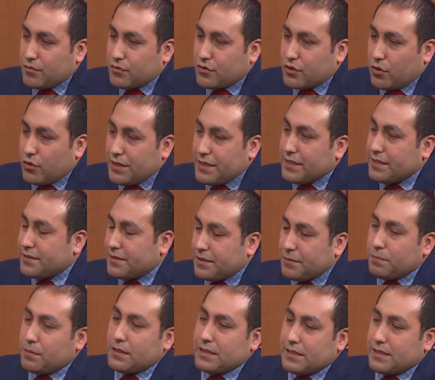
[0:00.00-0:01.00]
So in the
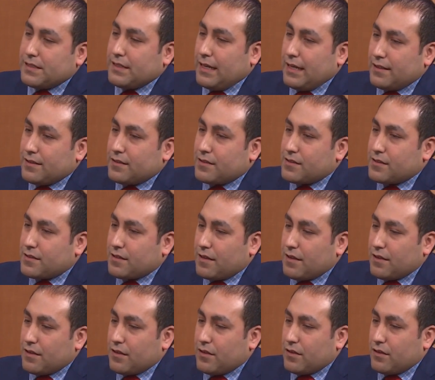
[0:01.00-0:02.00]
simplest sense,
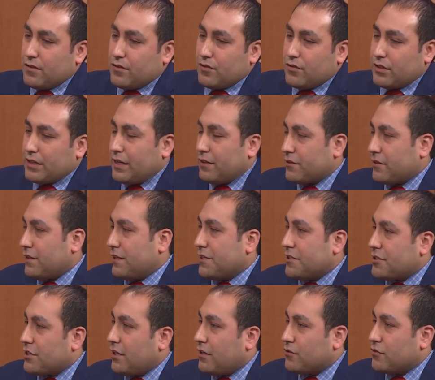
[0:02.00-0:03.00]
you
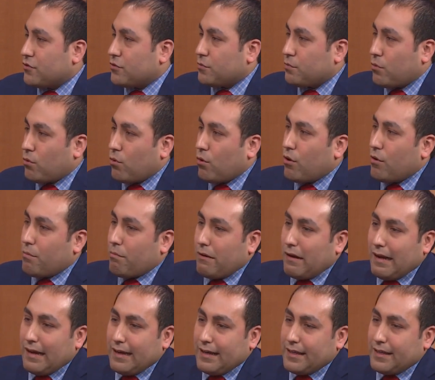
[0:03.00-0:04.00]
calculate child support
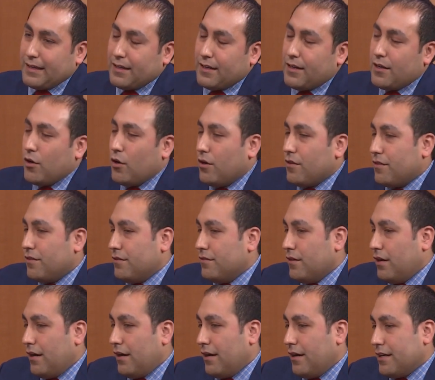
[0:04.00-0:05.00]
by,
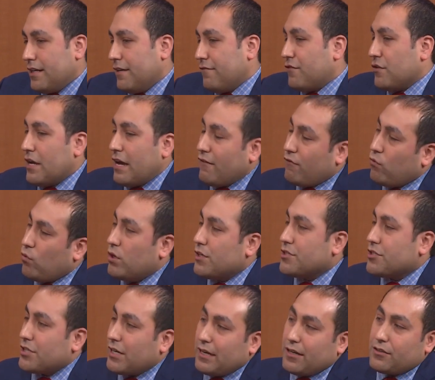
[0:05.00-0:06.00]
if you have
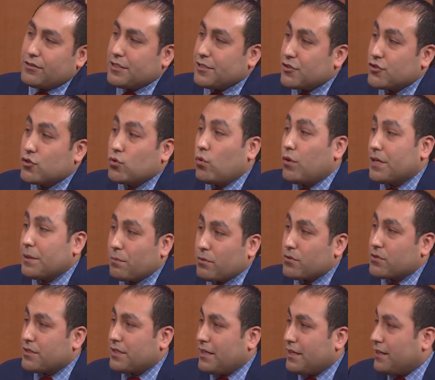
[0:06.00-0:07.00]
one child, it's
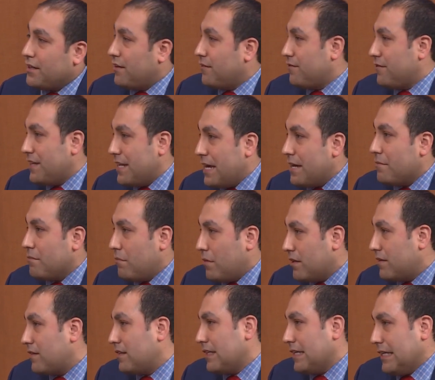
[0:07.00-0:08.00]
20% of net
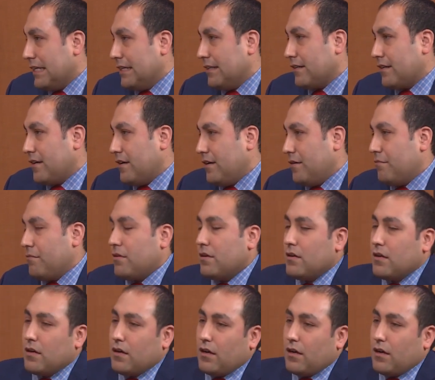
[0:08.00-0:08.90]
monthly income